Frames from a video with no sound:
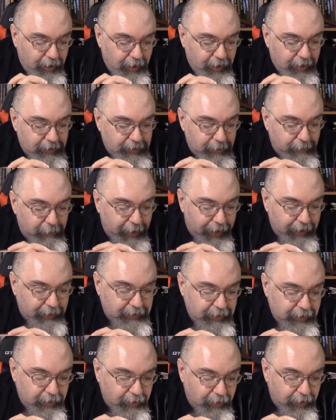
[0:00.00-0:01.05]
It's a
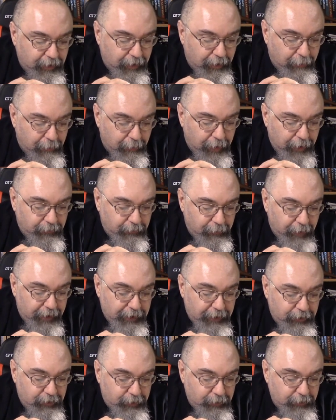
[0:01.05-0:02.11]
bacterium
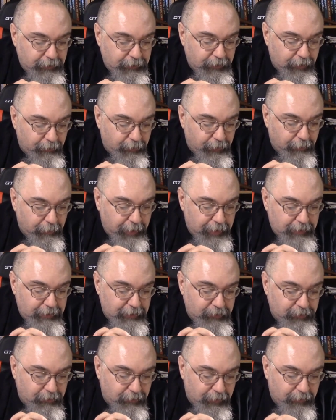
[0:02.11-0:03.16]
binding to itself with
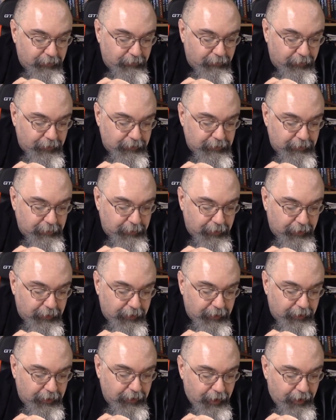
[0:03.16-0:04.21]
amazing strength and
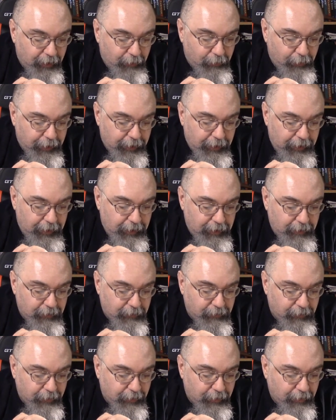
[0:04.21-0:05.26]
flexibility. When needed, the
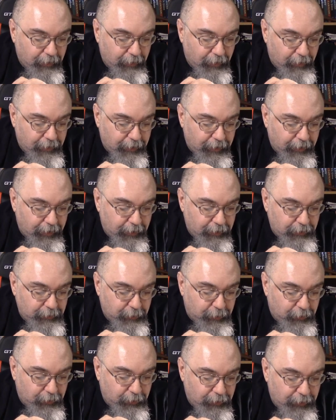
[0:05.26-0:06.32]
trigger on the gun is
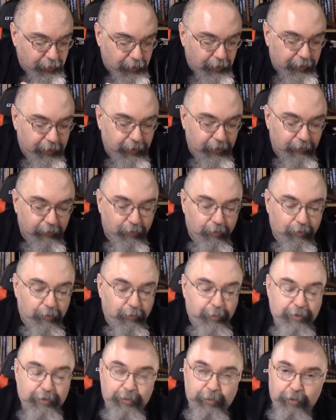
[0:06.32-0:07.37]
pulled and the length of
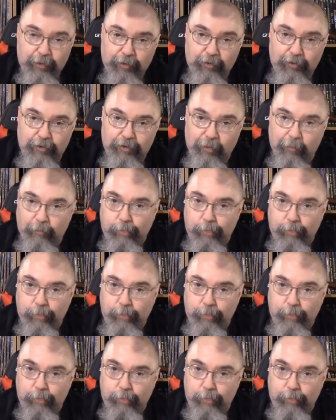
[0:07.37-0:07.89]
rope is produced.